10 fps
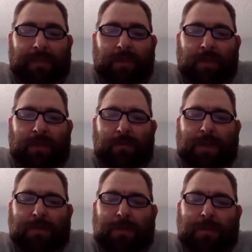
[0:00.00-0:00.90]
Logan
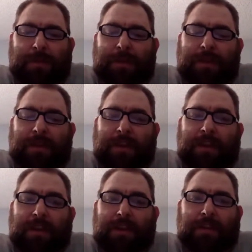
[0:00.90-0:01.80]
Webb could be a
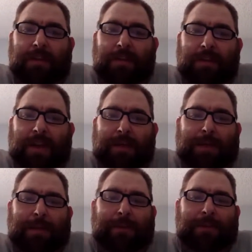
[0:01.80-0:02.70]
kid to look at
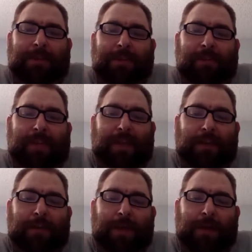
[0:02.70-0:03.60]
maybe seeing in
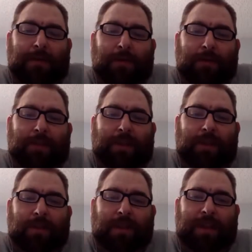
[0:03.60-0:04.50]
Sacramento before the
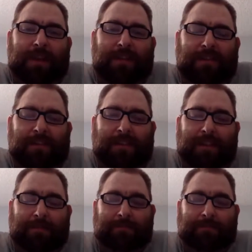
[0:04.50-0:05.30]
year ends.